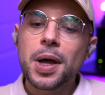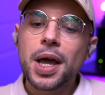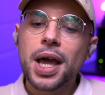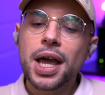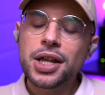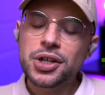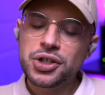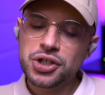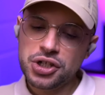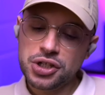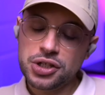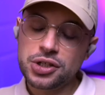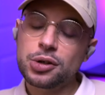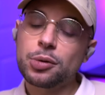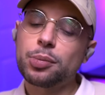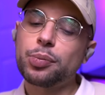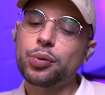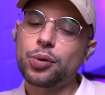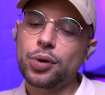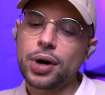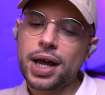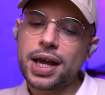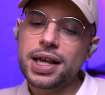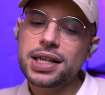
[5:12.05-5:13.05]
And she
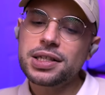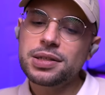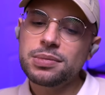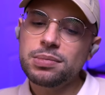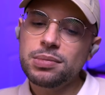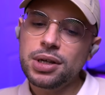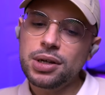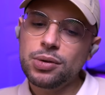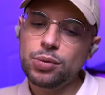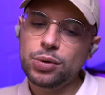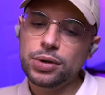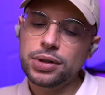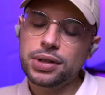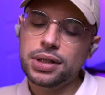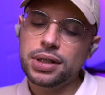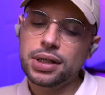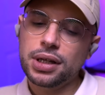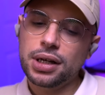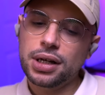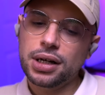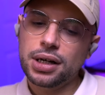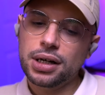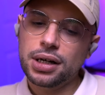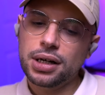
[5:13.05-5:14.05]
surprised me with
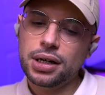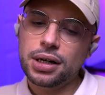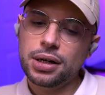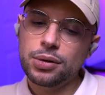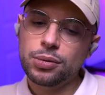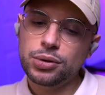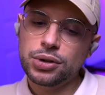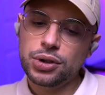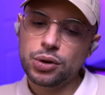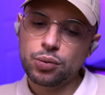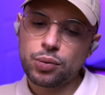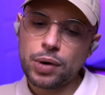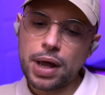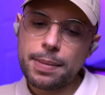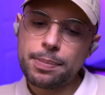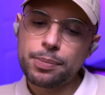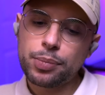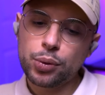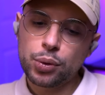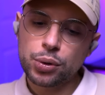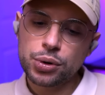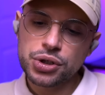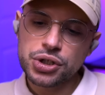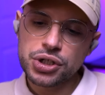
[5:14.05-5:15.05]
the with the rap
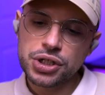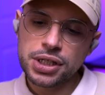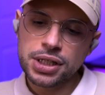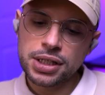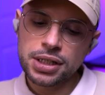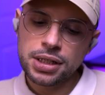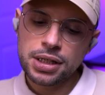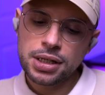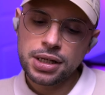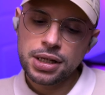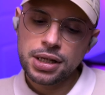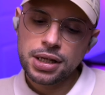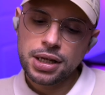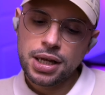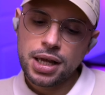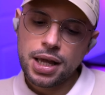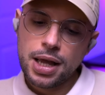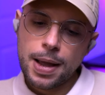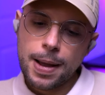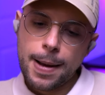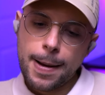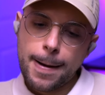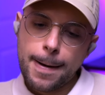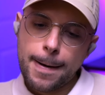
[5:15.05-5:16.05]
portion
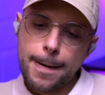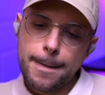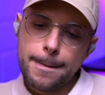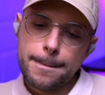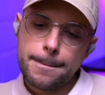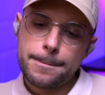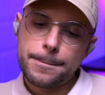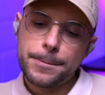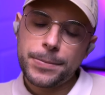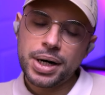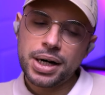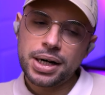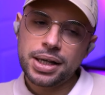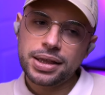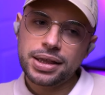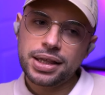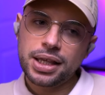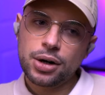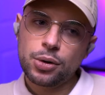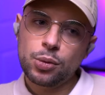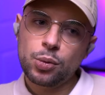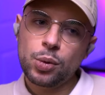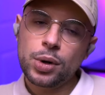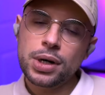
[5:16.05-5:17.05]
but
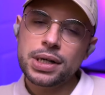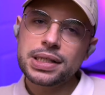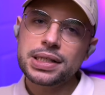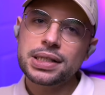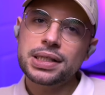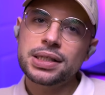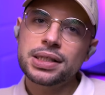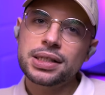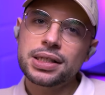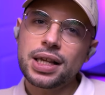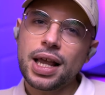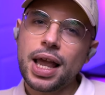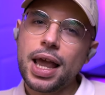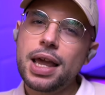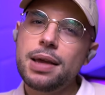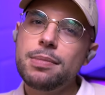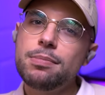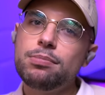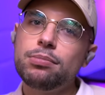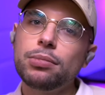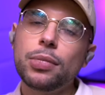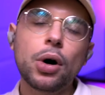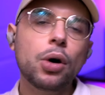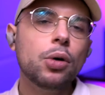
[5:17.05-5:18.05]
there wasn't a
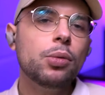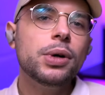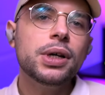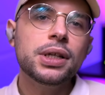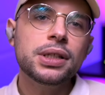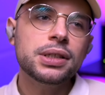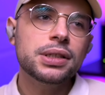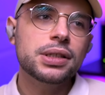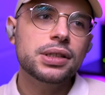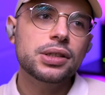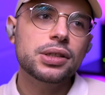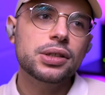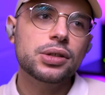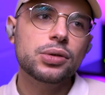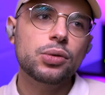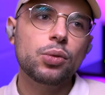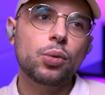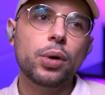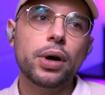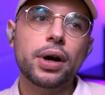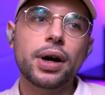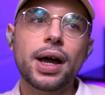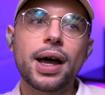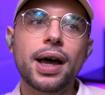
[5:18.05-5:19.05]
moment
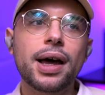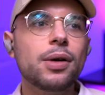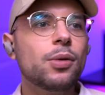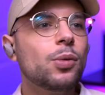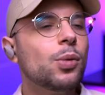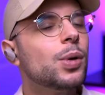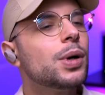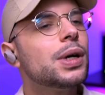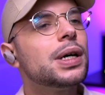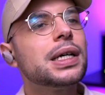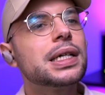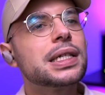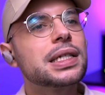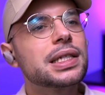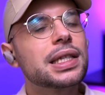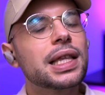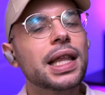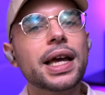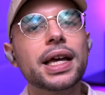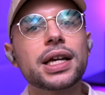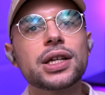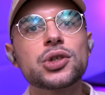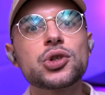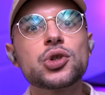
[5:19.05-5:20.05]
where I was
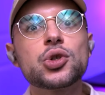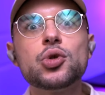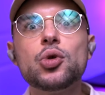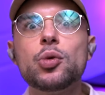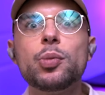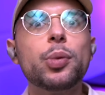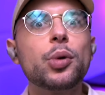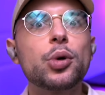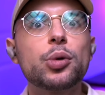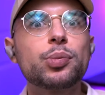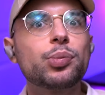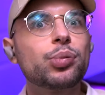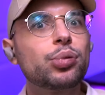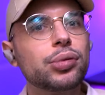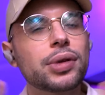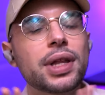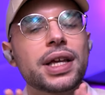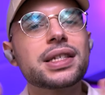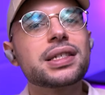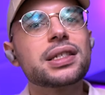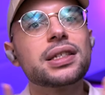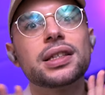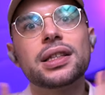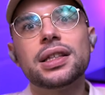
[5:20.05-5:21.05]
like super
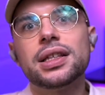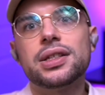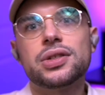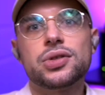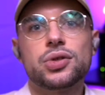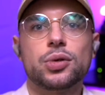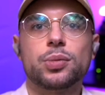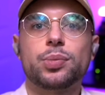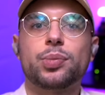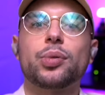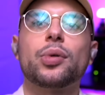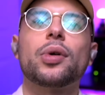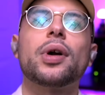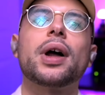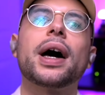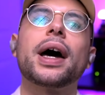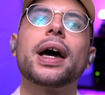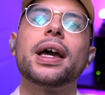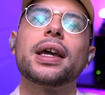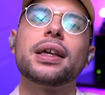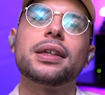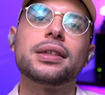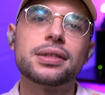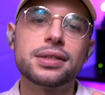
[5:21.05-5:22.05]
pleasantly
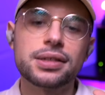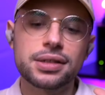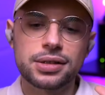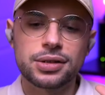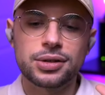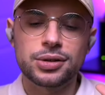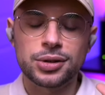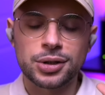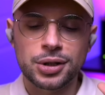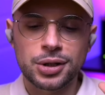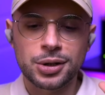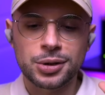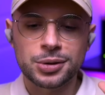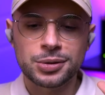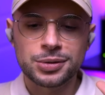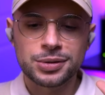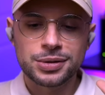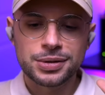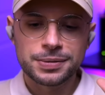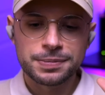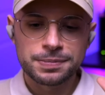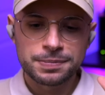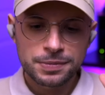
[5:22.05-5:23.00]
surprised, you know?